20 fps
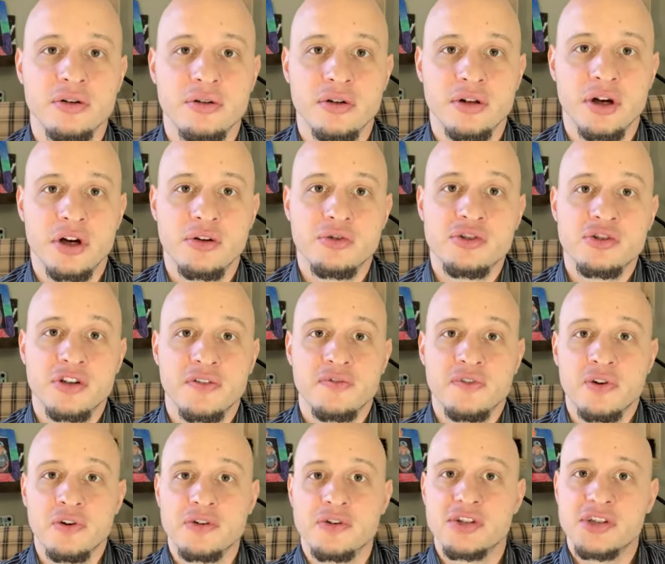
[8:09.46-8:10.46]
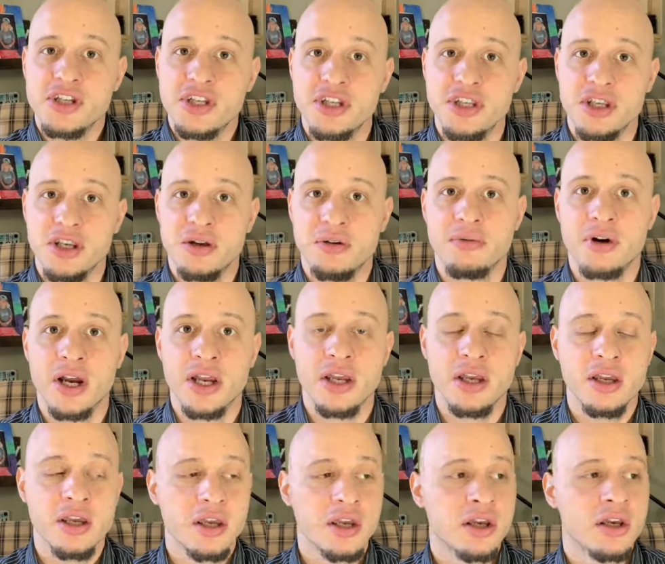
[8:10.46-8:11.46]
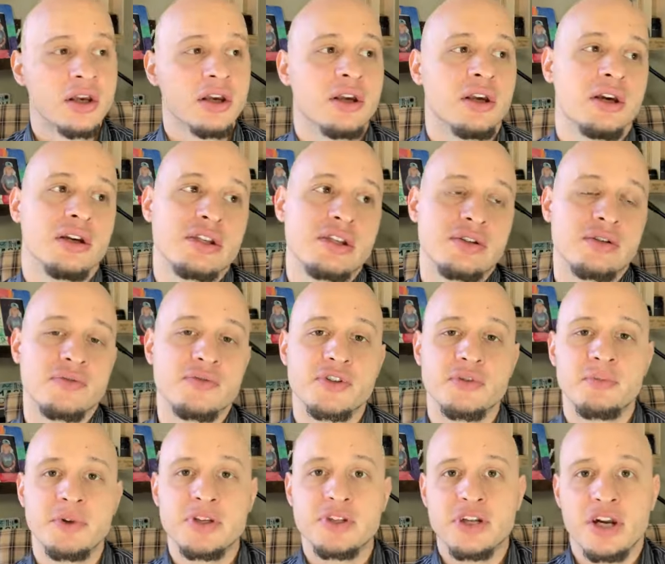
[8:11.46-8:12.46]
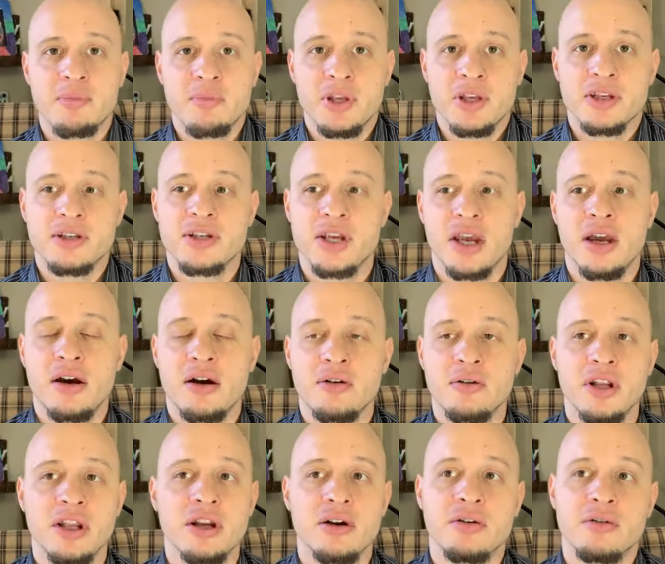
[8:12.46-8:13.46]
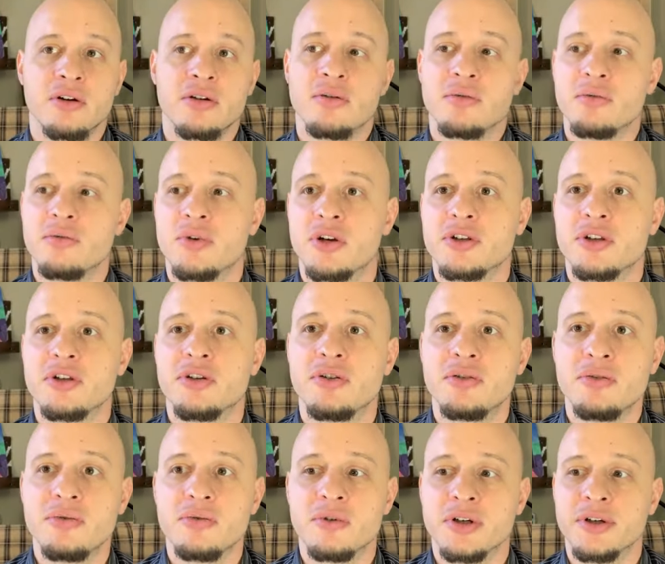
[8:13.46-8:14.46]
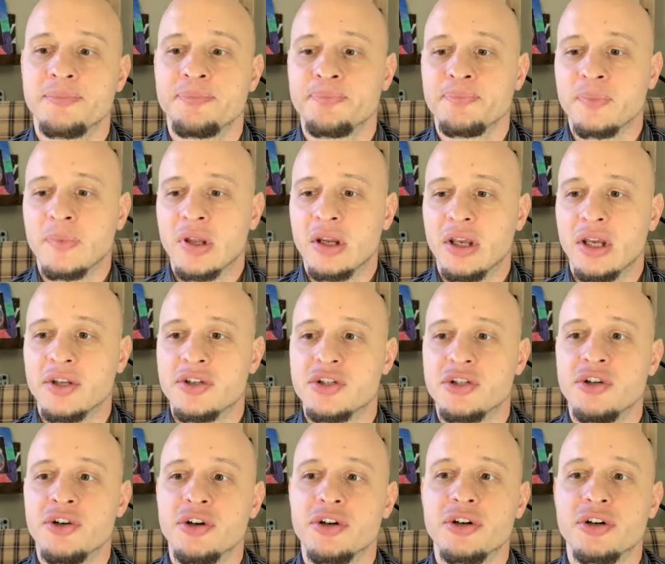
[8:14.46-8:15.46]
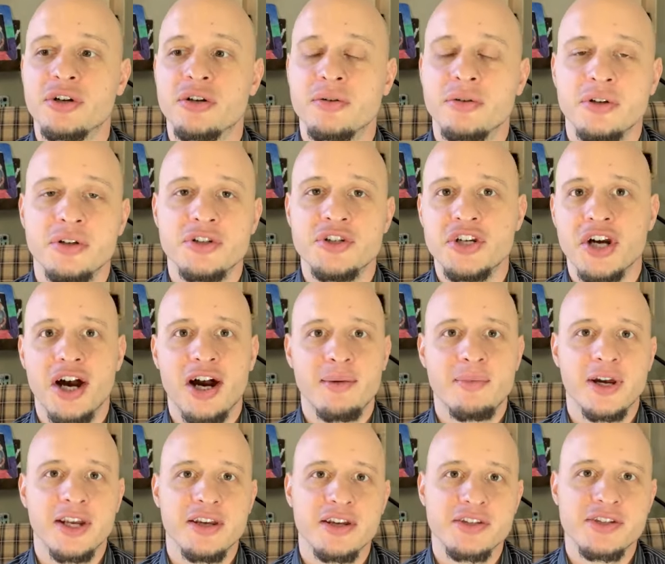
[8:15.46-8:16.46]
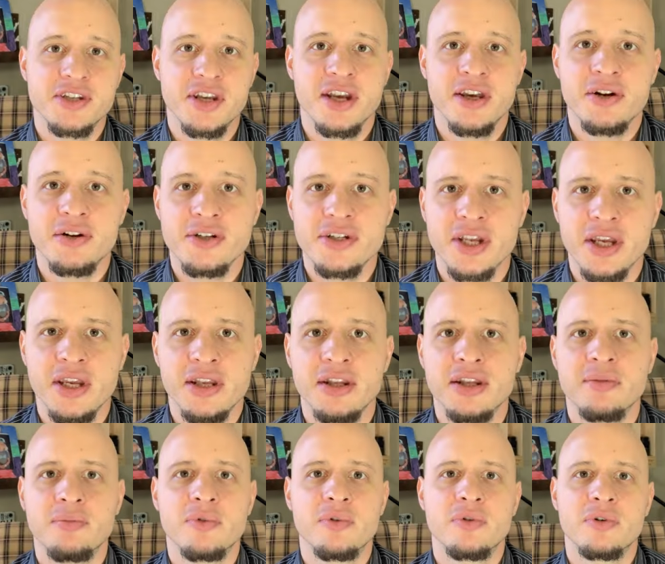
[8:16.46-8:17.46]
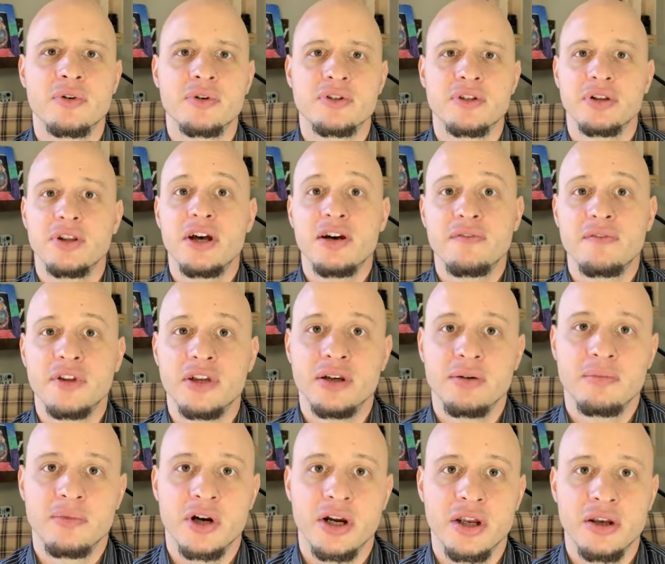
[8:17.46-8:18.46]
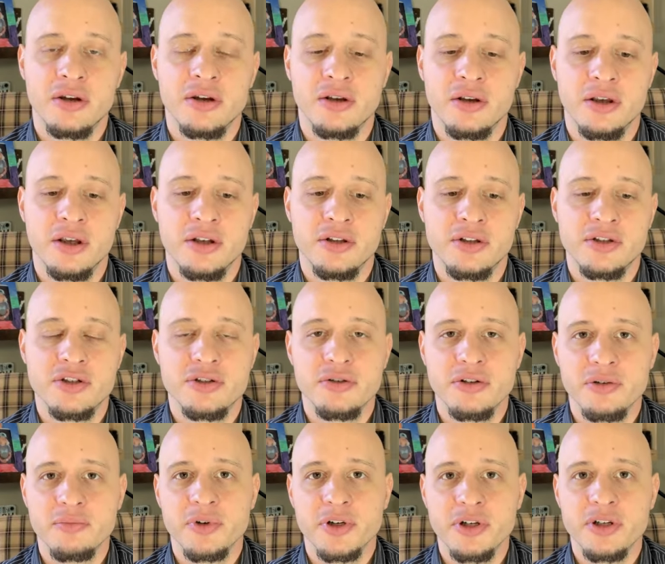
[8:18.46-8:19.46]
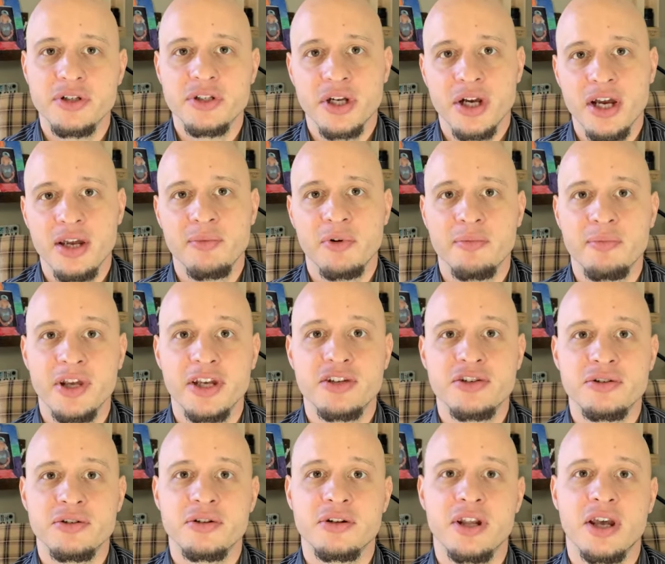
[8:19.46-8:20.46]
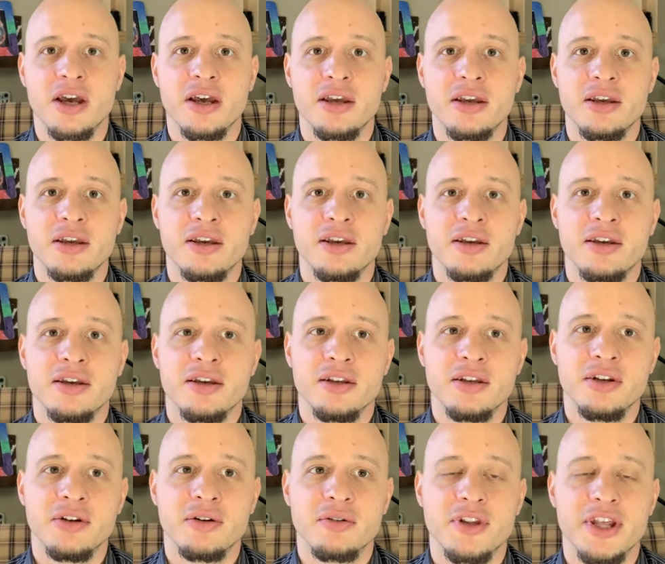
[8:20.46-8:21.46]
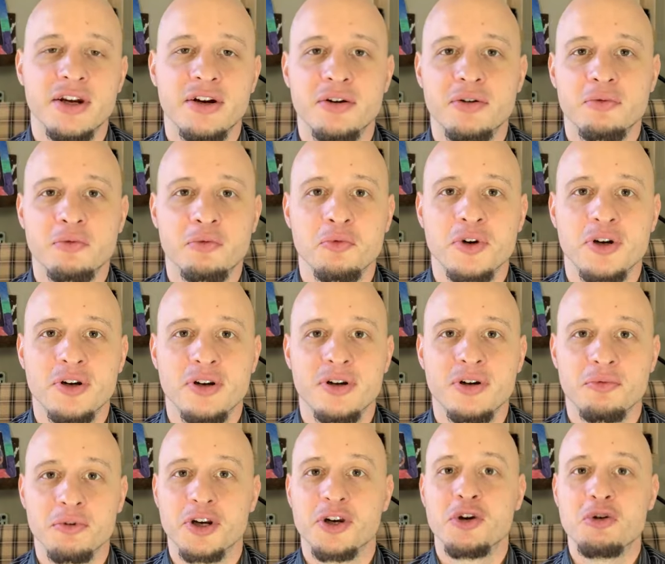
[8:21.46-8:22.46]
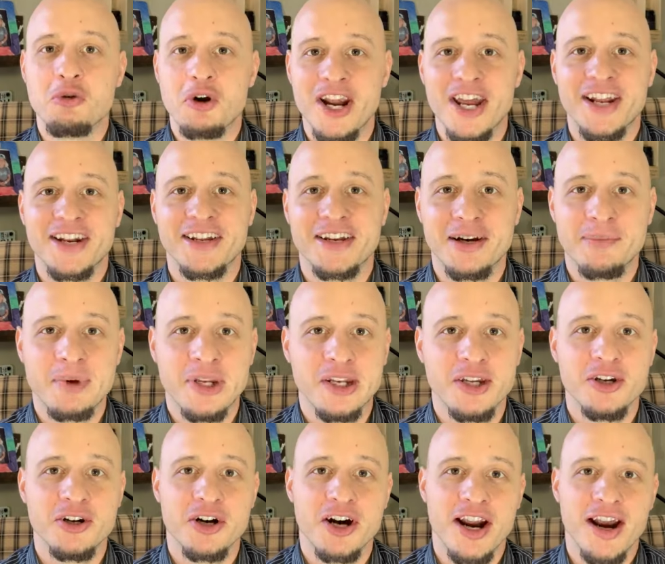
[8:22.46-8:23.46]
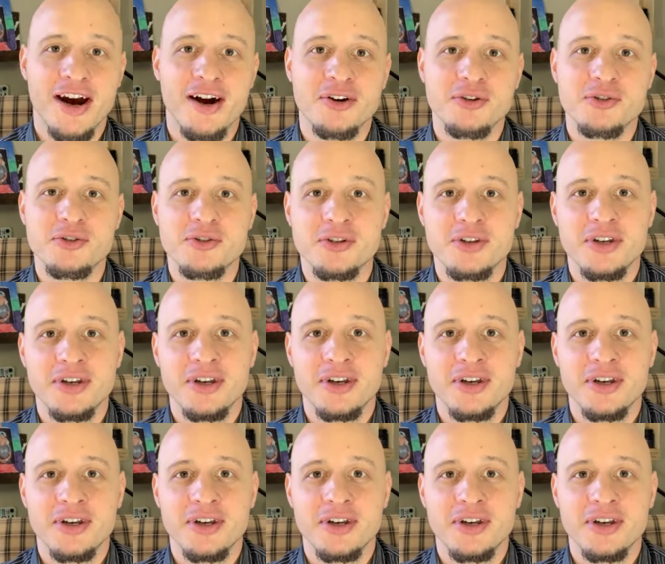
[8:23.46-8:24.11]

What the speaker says: the host of your city, right? And so if somebody's coming in town and they don't know what to do, it's your job, I guess, to entertain them or to love them, right? And to show them a good time or make sure that, you know, they don't regret coming to your house